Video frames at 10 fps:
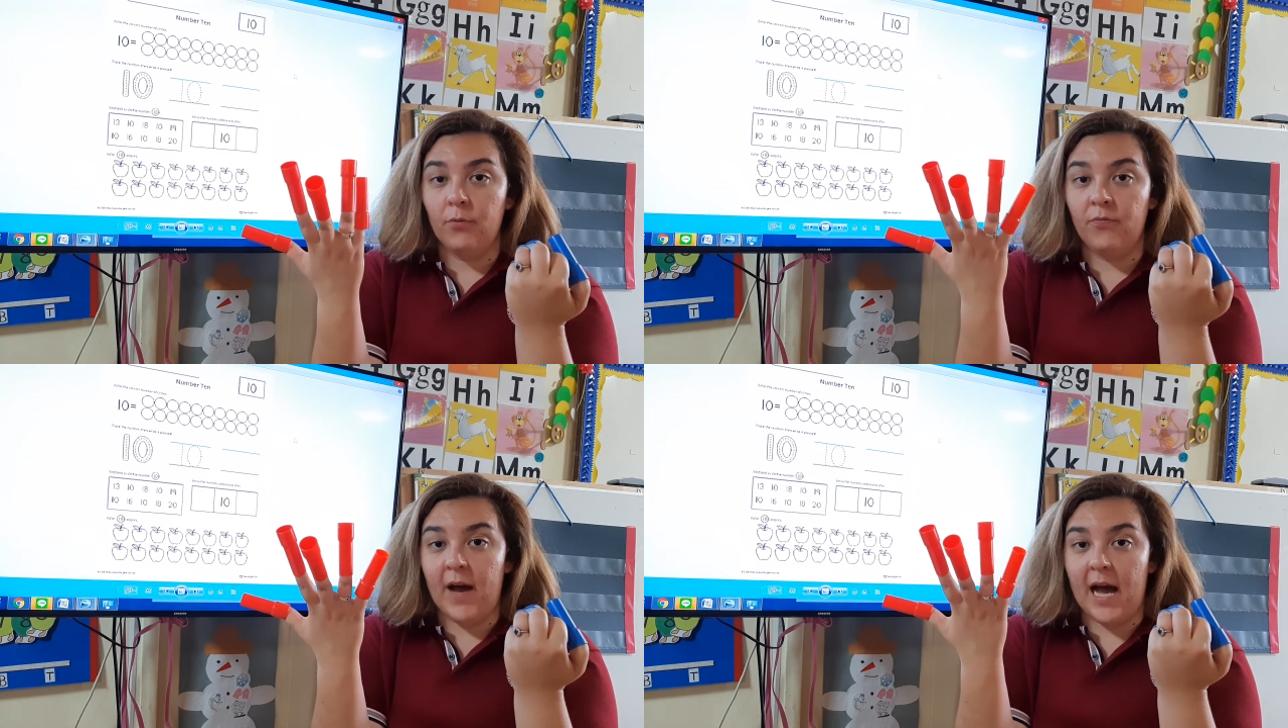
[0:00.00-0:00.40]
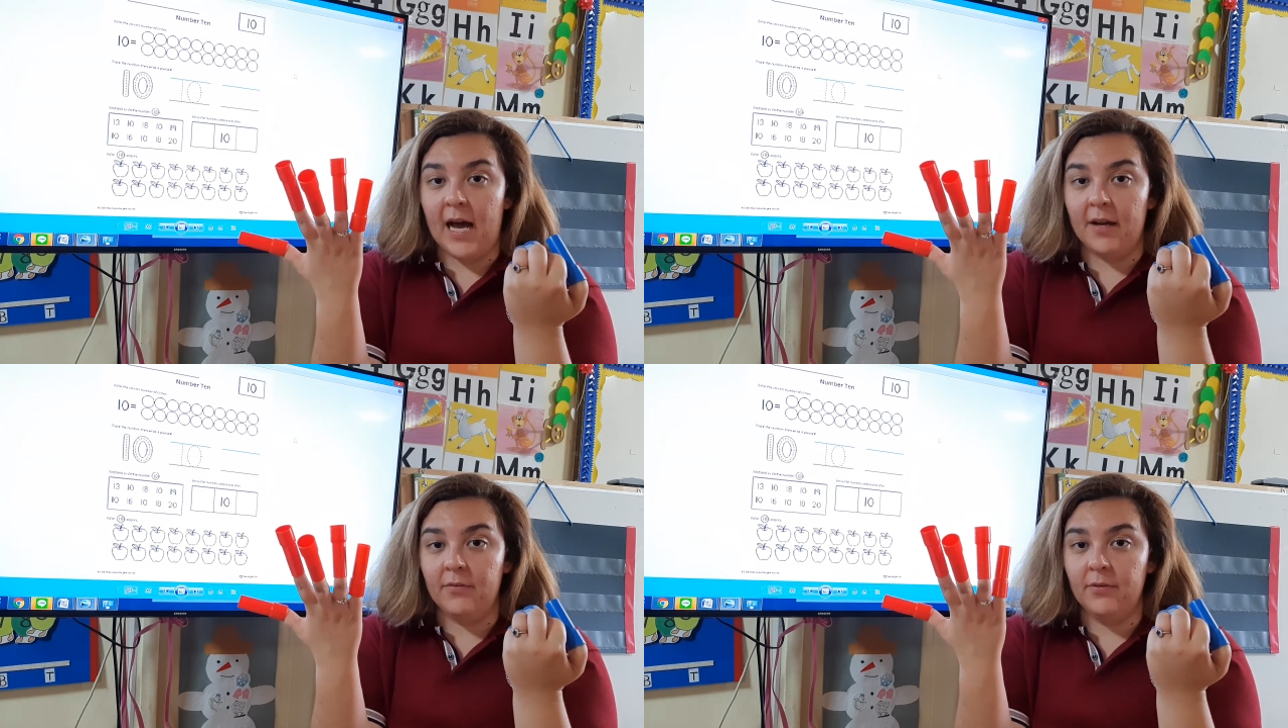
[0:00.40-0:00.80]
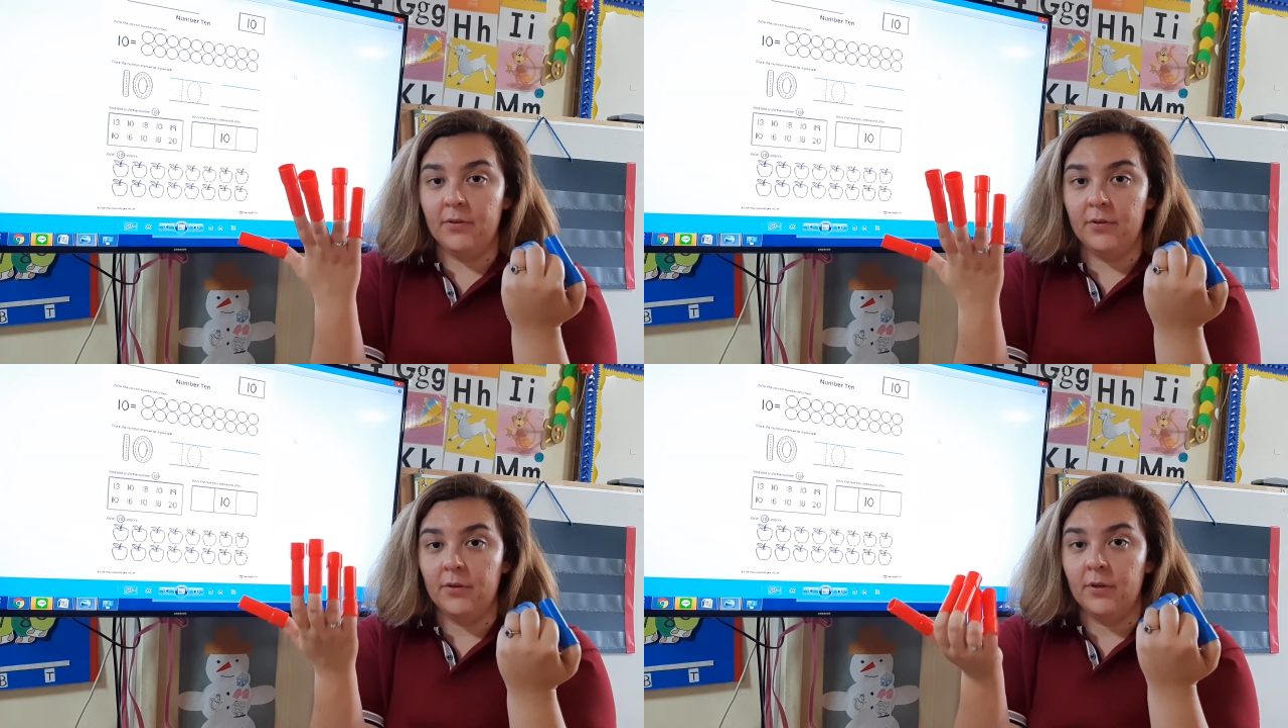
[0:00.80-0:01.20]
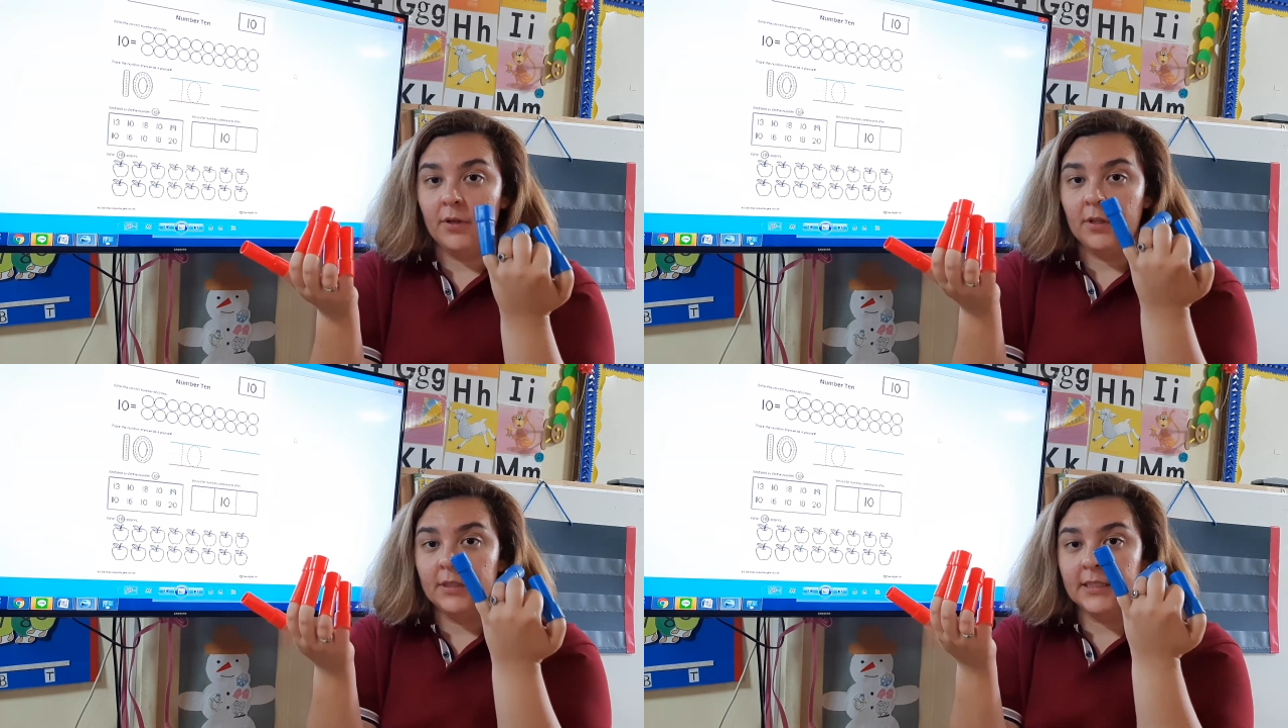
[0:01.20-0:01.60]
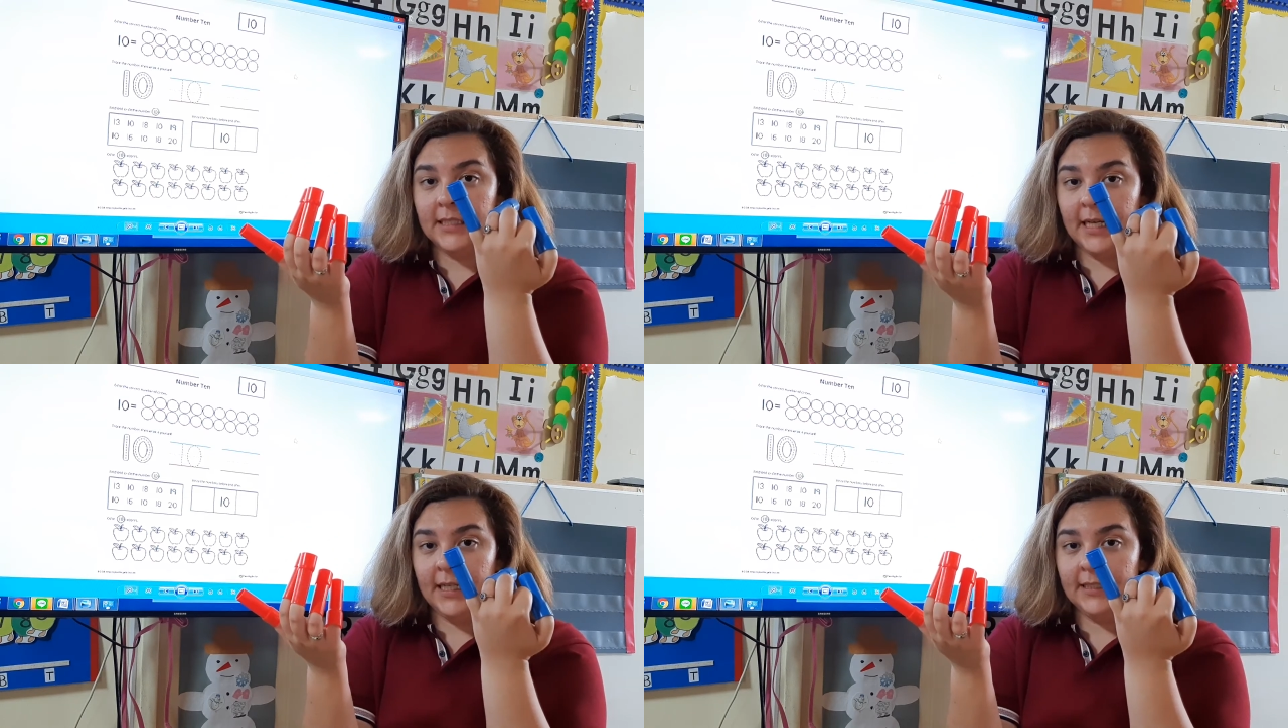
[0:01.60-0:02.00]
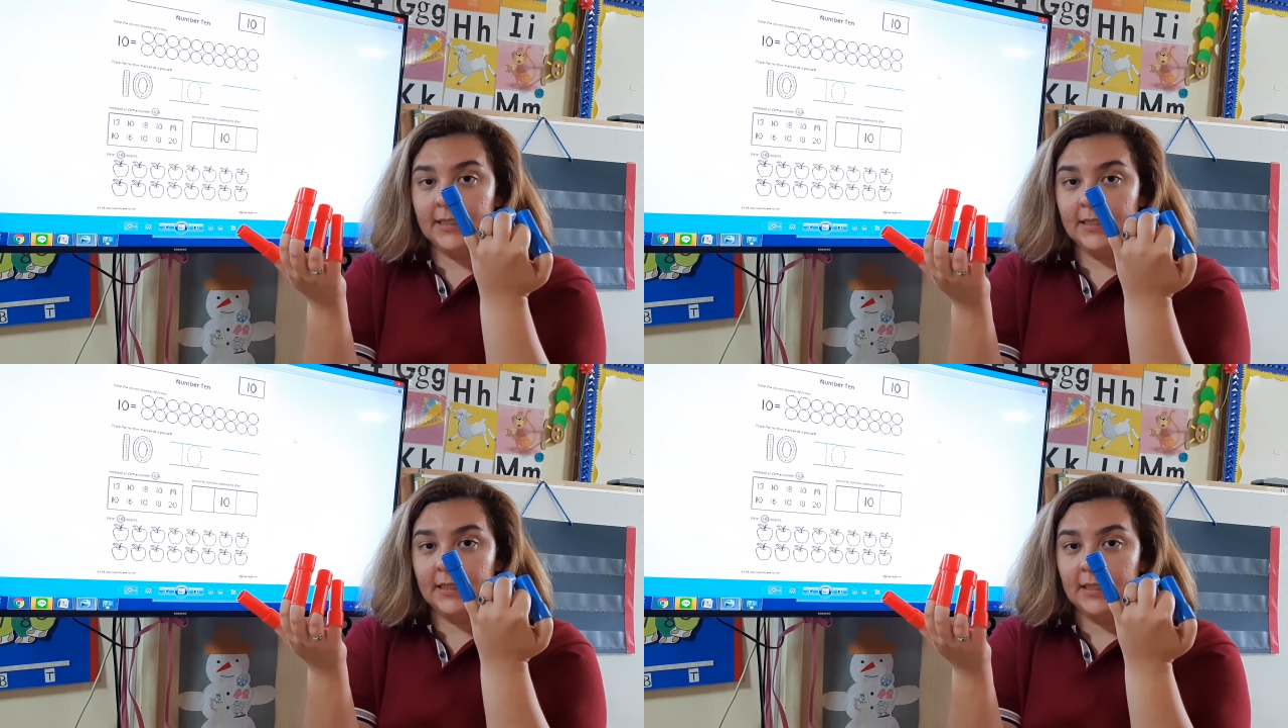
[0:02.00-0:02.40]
5, 6,